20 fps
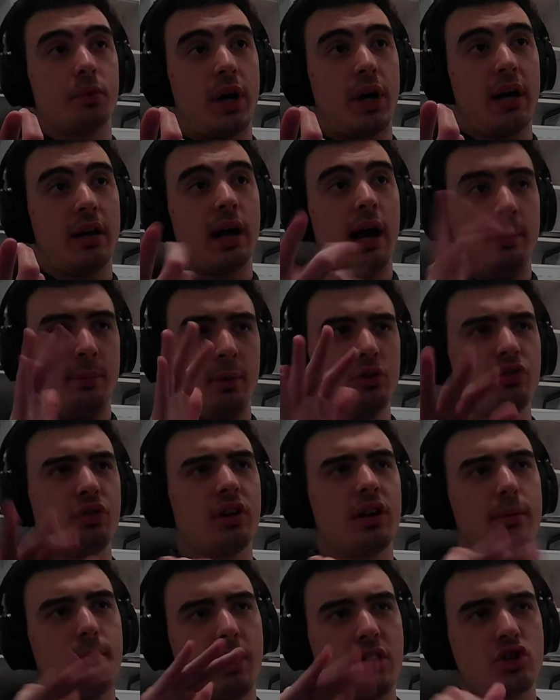right? I'm also
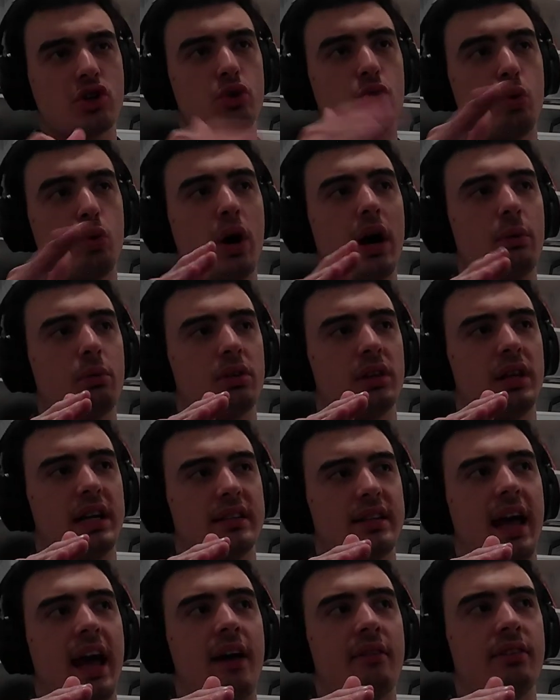gonna mention who I would
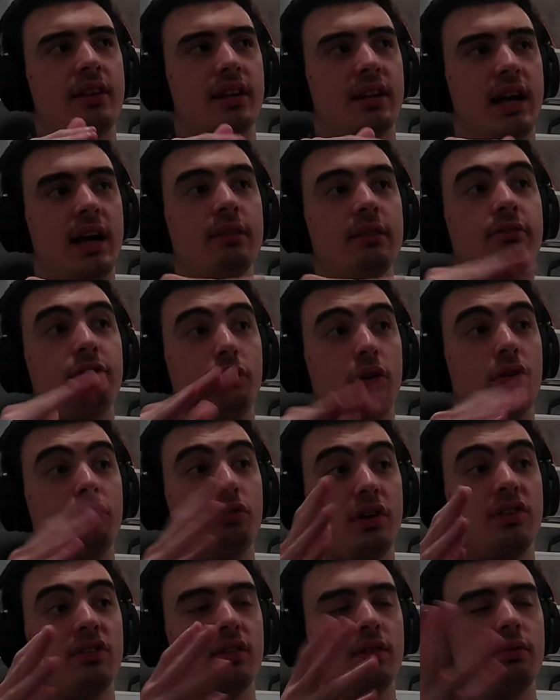like to have in the clan for a
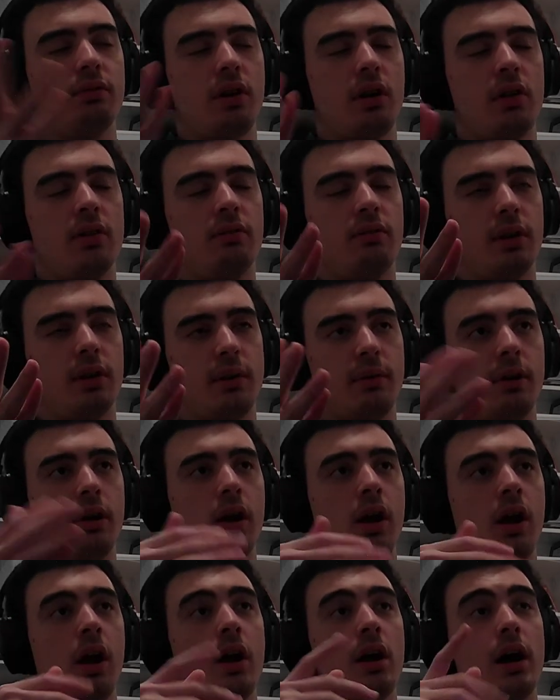reason and whatever.
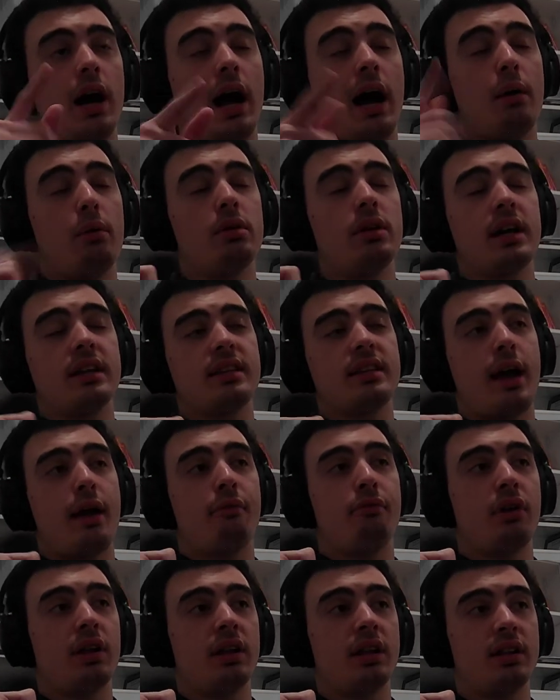I would like to
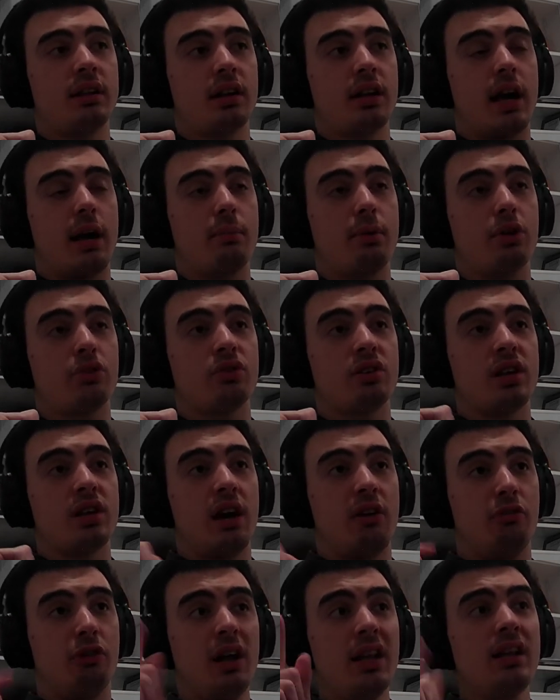have Relly in the clan because
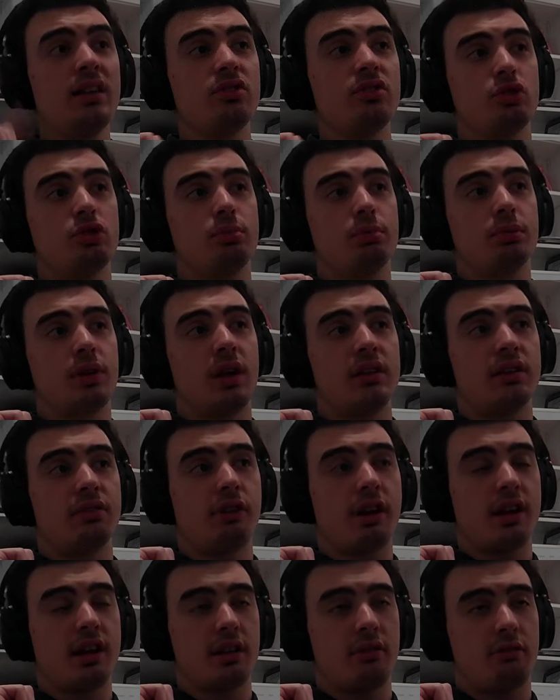Relly is super
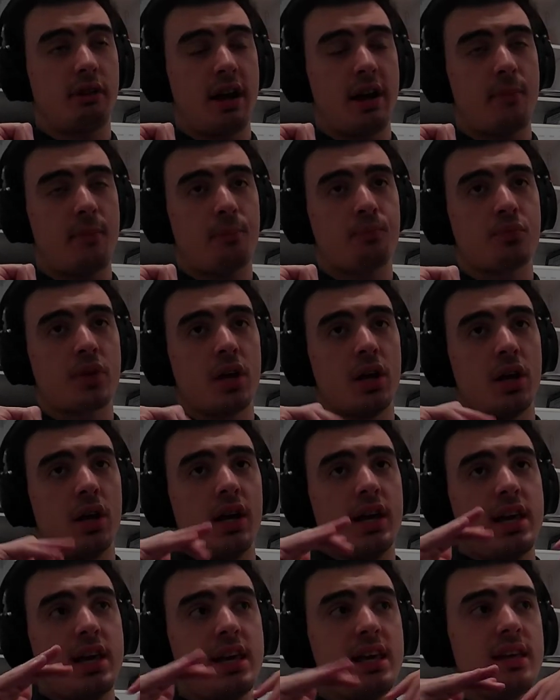underrated, right?
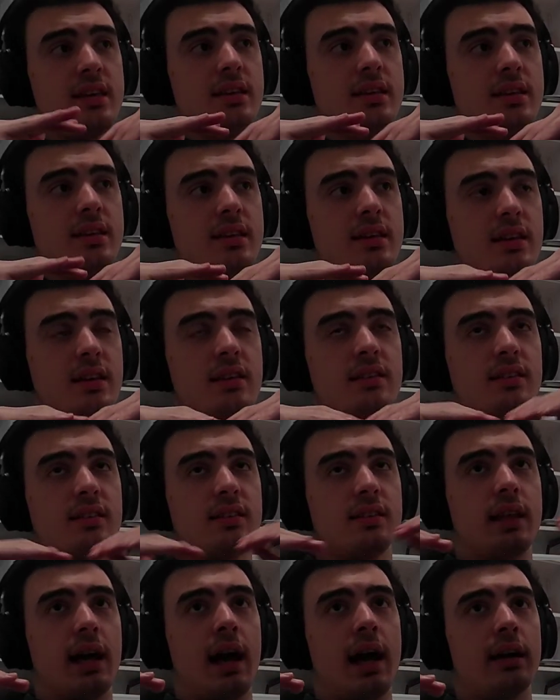He
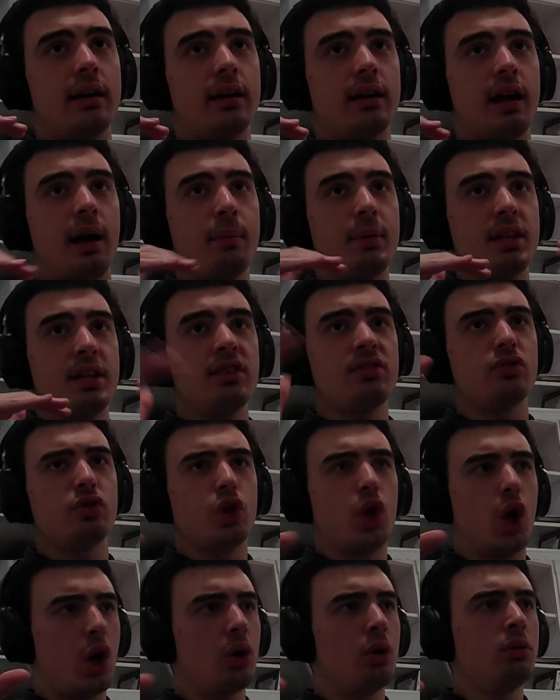isn't not. I mean, he's
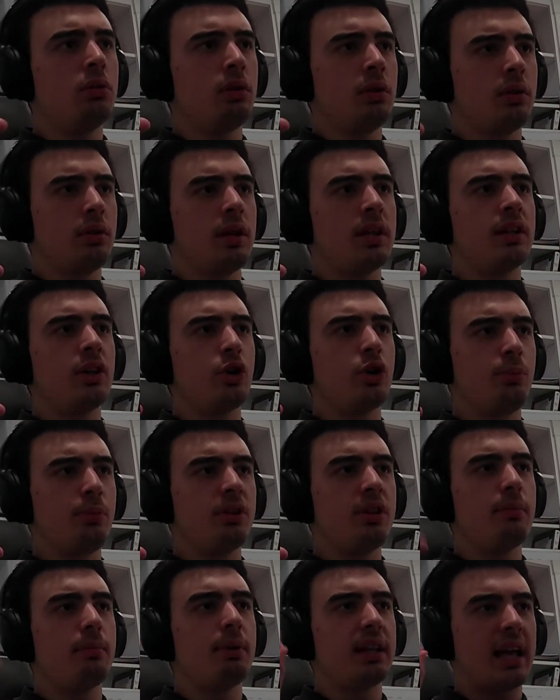known in the
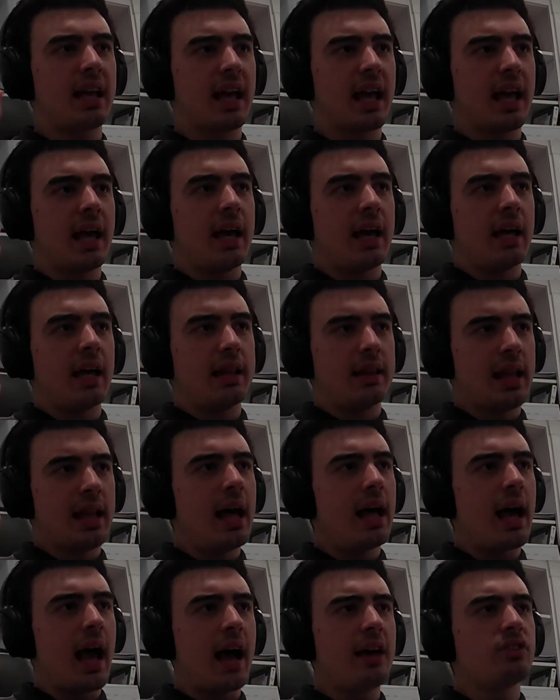community, but like
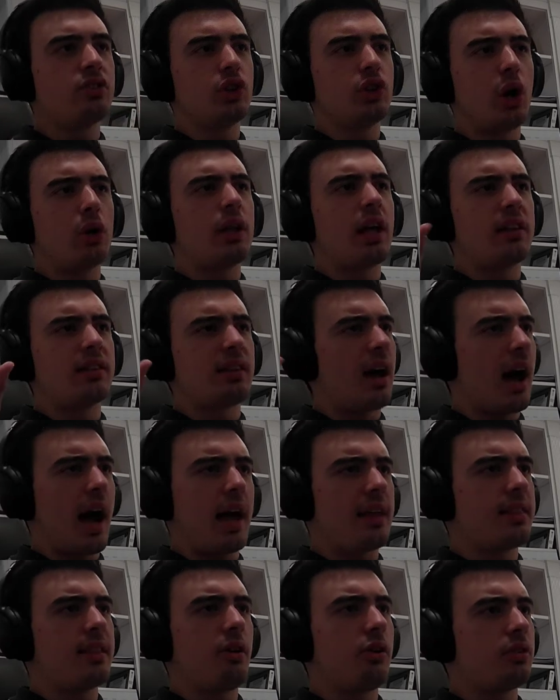not as known as
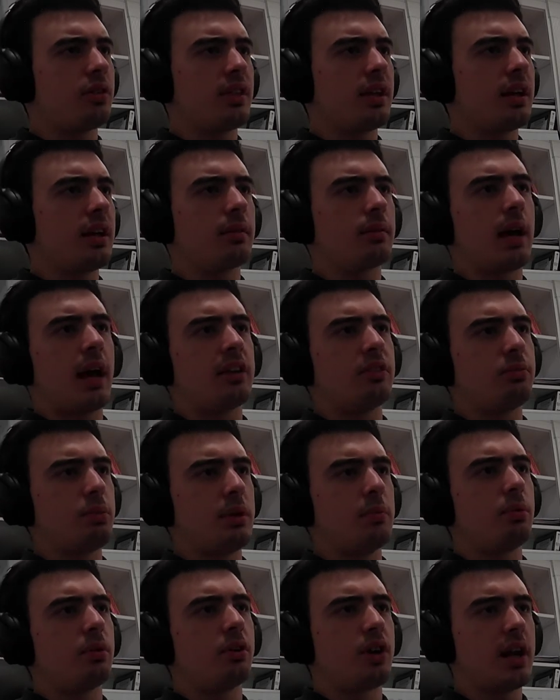I don't think as
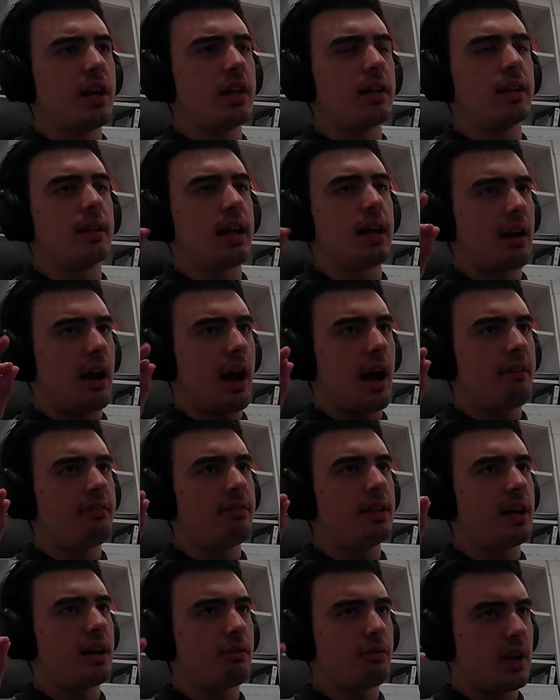people credited. Like I
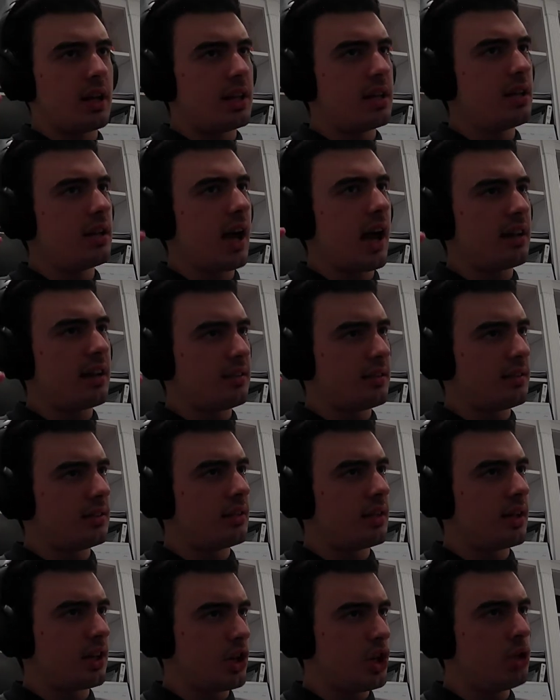feel like Relly had
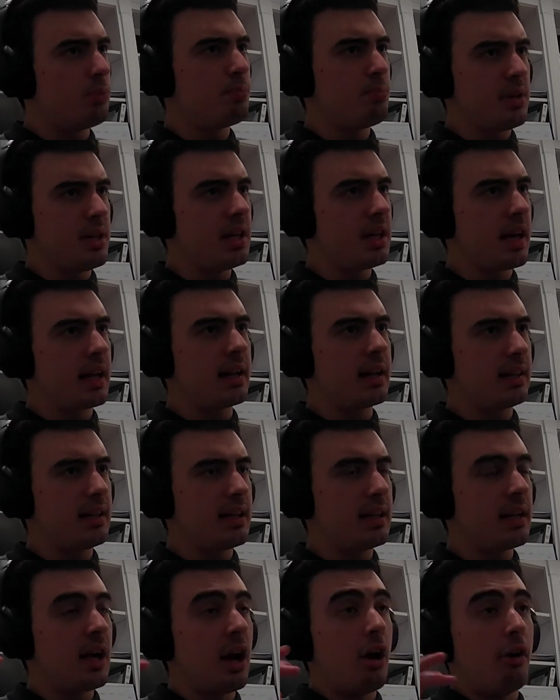a good peak at
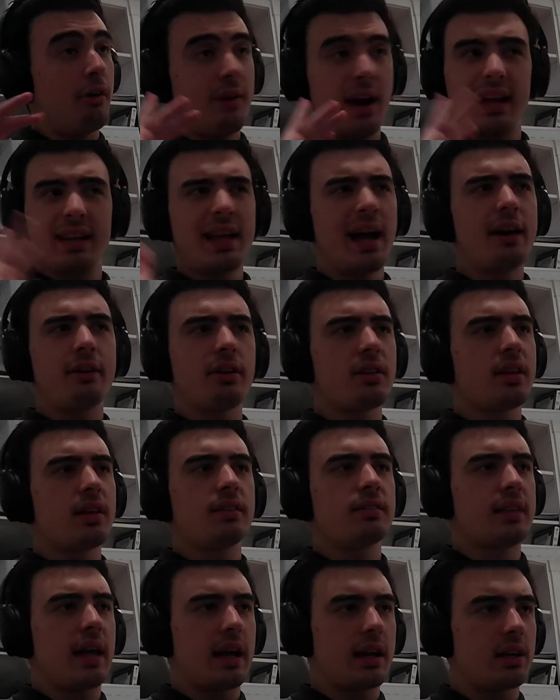elite. Right now, I don't think
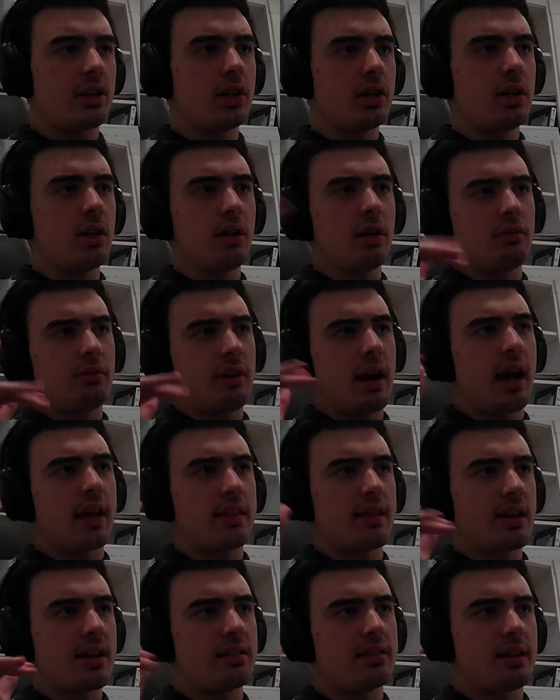he's that good. Right, I
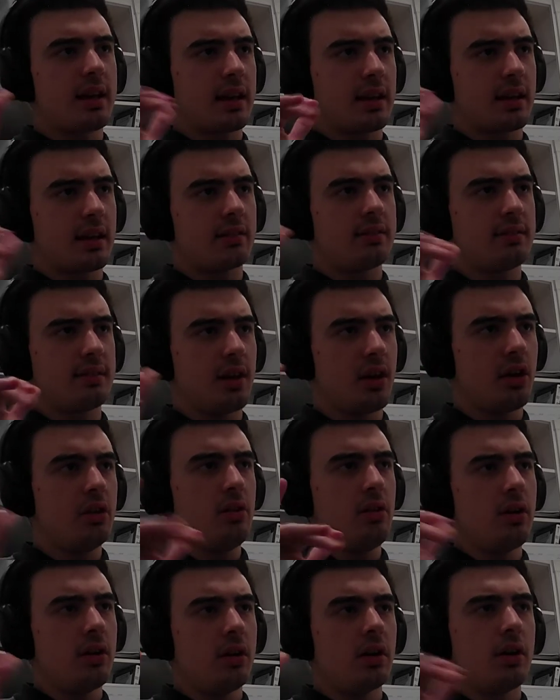think he's like skilled.
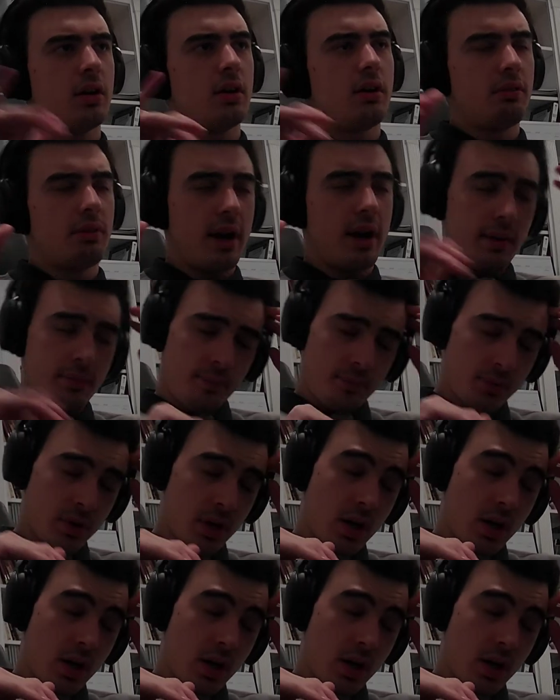Right,